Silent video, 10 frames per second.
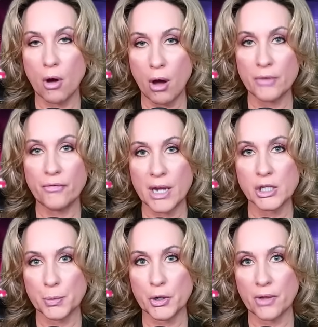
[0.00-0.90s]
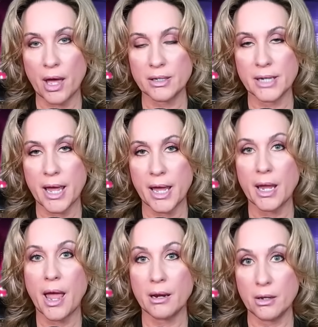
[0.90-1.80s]
on Facebook that
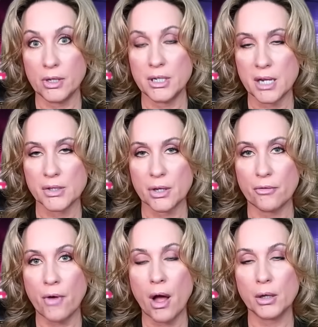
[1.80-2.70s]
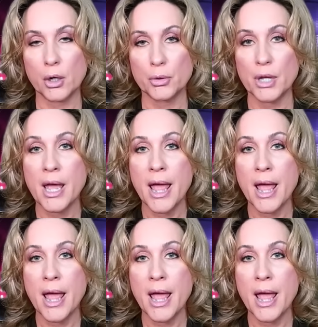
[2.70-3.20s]
day and in the days that followed,